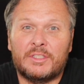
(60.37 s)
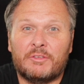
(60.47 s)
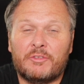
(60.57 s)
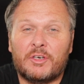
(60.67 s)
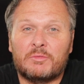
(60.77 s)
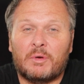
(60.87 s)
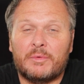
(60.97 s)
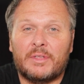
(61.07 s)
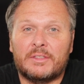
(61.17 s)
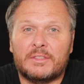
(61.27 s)
is the first one
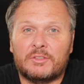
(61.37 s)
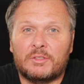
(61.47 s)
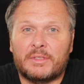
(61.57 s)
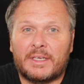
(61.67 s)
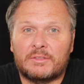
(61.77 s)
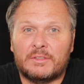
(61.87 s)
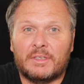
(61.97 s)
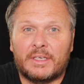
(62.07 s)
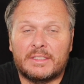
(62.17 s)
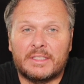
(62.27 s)
we've done since
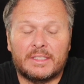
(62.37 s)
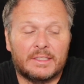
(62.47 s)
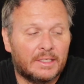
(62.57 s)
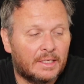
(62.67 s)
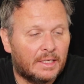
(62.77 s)
2019.